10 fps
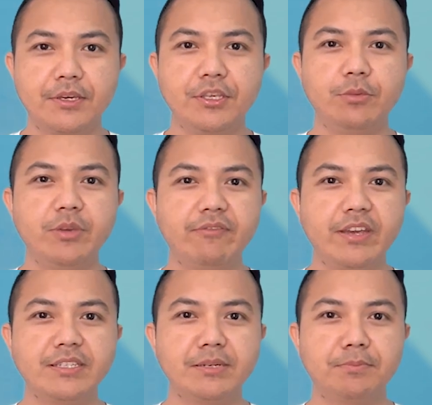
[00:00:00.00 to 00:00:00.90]
You may
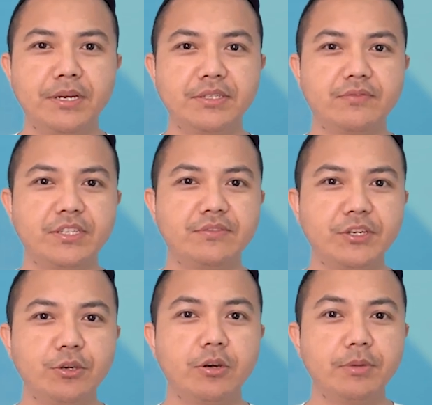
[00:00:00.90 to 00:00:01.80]
find some parts of this
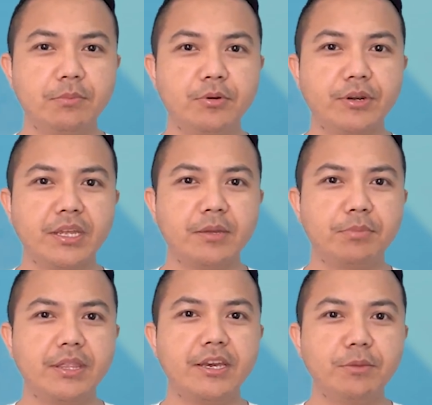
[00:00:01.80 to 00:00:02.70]
video a bit boring,
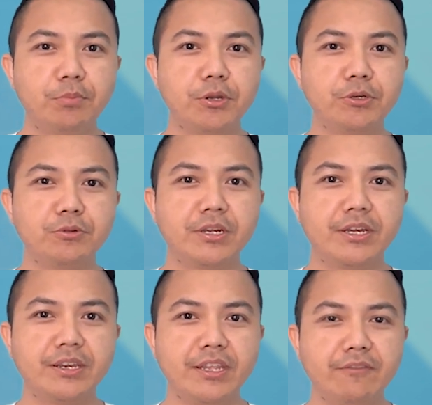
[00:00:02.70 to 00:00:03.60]
but they are important to
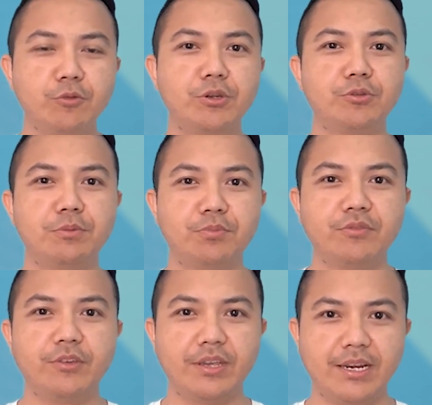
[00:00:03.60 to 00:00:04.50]
learn if you want to
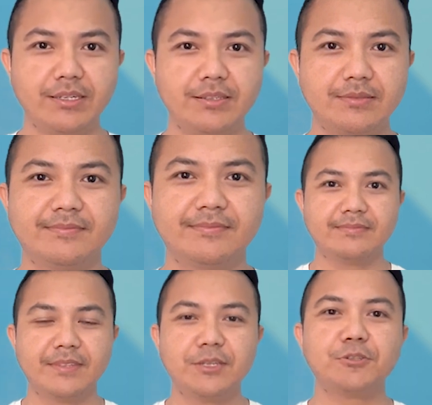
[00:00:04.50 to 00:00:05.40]
improve your English.
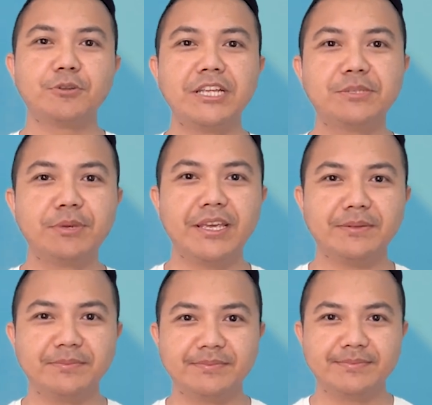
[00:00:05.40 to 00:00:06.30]
So let's begin.